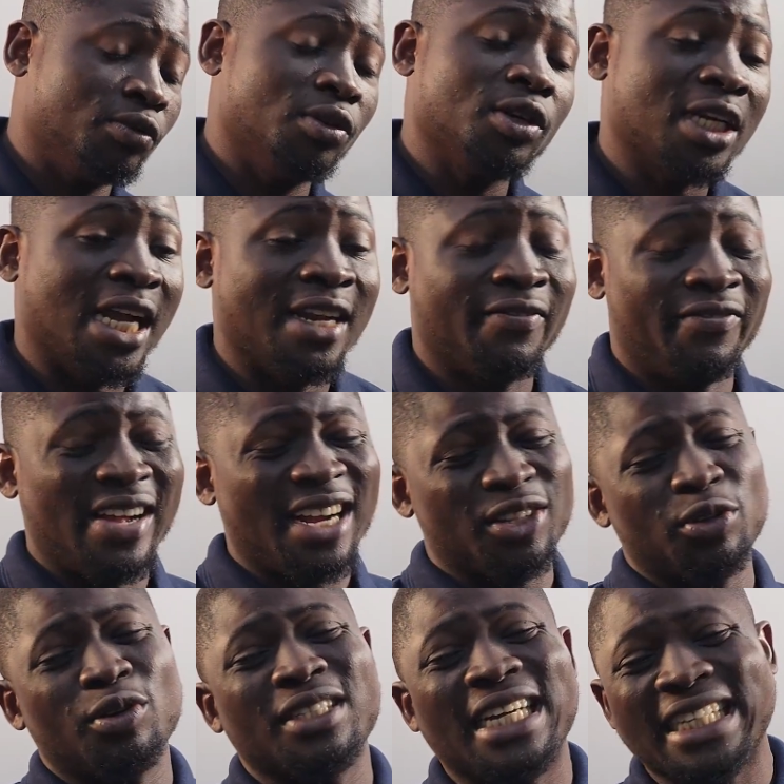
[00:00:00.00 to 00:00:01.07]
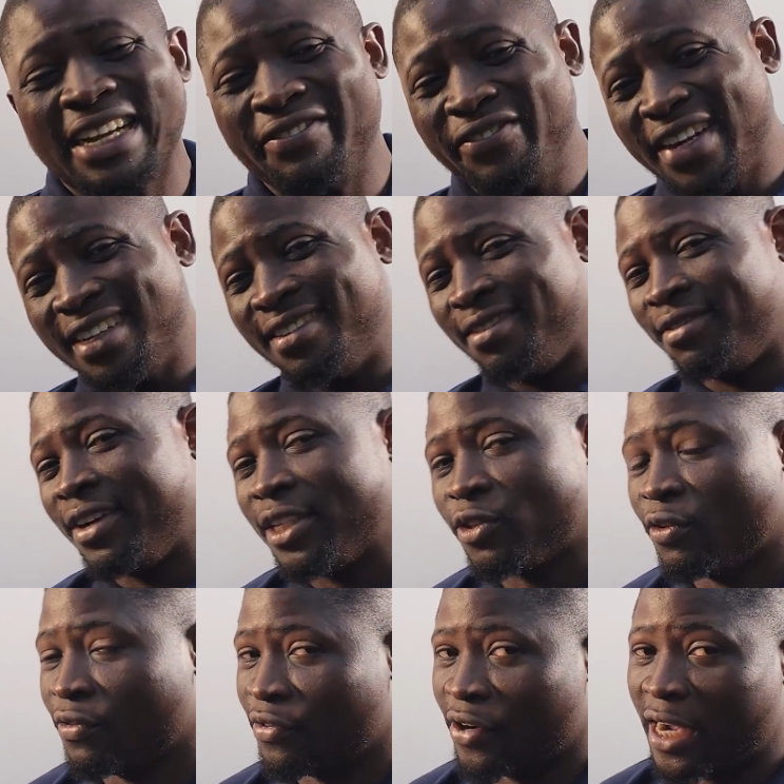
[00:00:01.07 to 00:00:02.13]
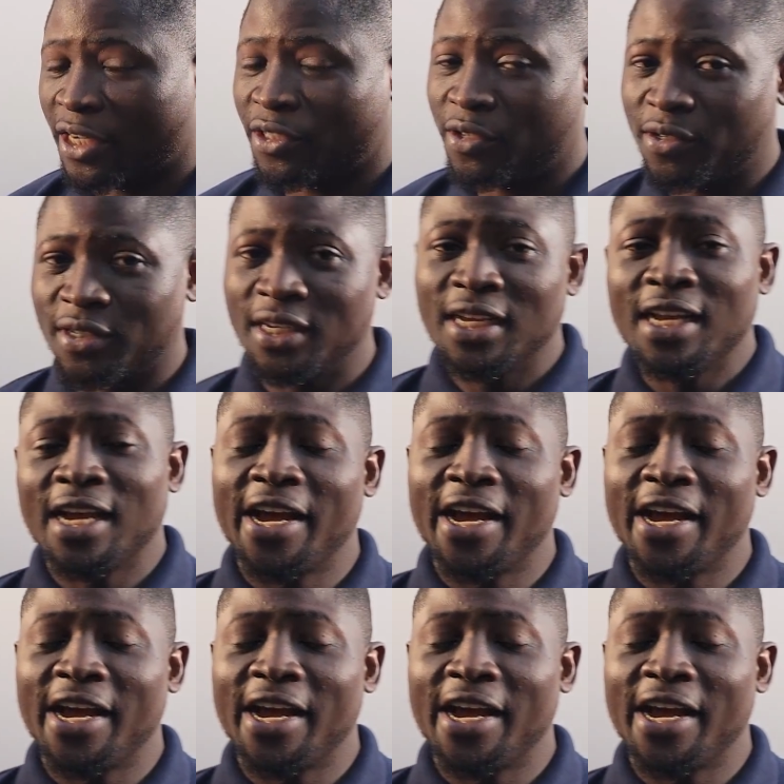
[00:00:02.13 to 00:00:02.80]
we looked at factors that affect the rate of reactions.